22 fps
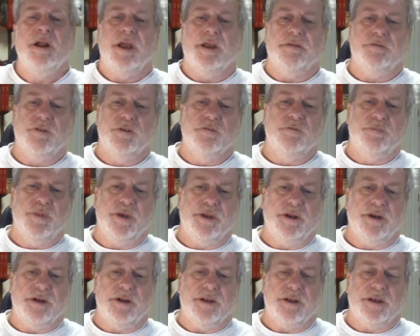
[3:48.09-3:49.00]
If
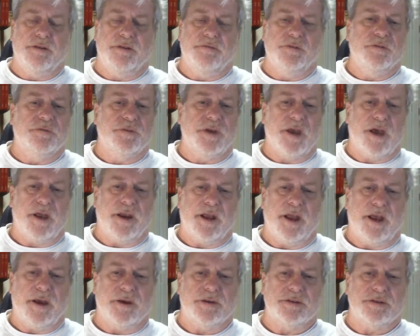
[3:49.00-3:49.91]
you've got a
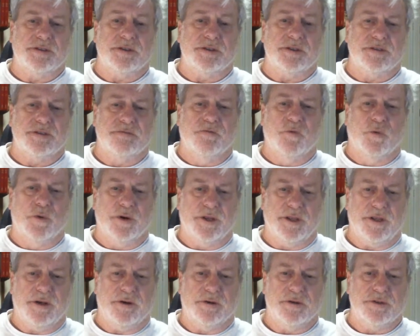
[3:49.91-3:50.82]
house that's 40
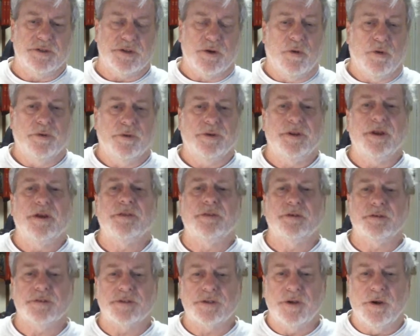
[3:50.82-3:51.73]
years old,
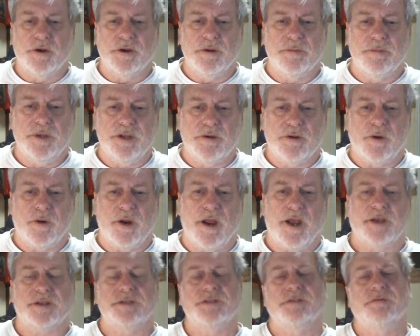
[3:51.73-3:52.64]
there's going to be
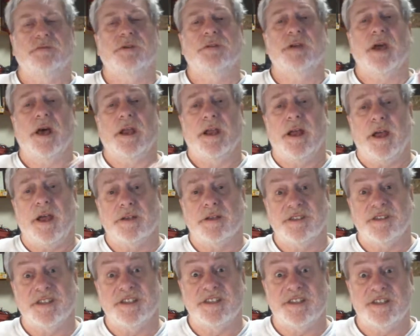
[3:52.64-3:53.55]
cracks. If you've got a
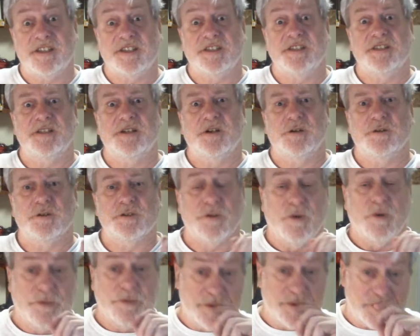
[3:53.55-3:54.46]
house that's 60 years
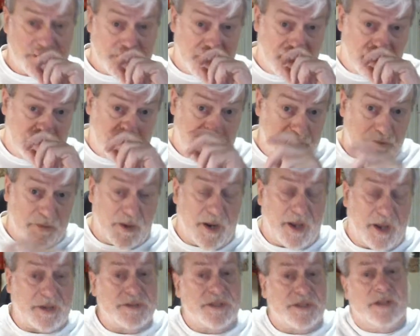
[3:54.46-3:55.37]
old, there's got to be
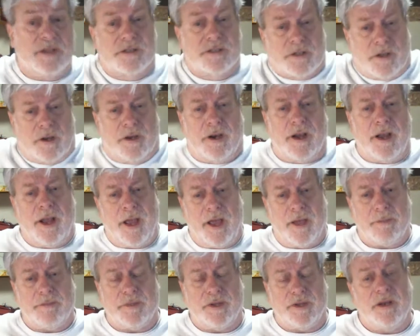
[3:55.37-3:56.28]
cracks. It's going to
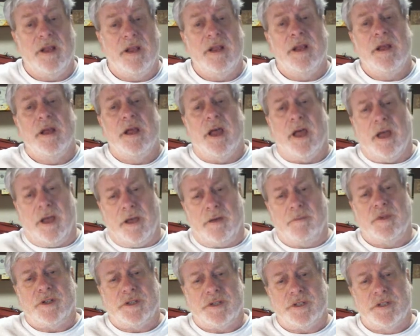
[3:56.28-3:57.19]
happen. How
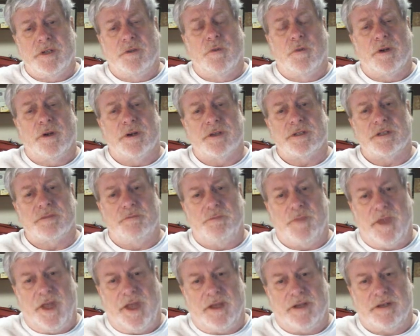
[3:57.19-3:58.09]
much do you want to
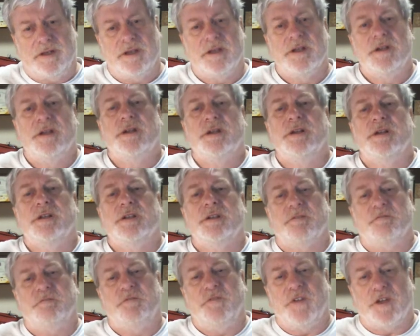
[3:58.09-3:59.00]
spend
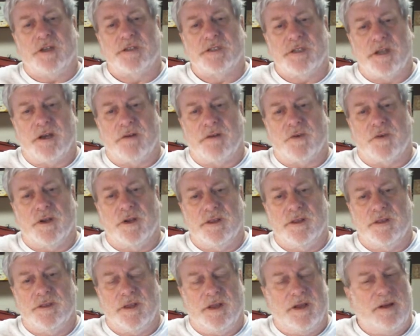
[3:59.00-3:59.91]
to fix
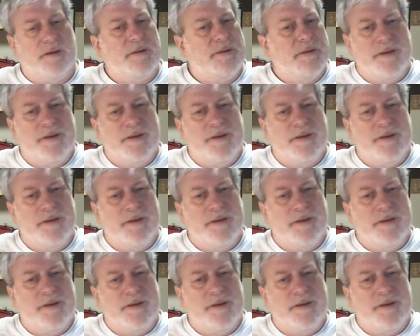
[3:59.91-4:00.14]
everything?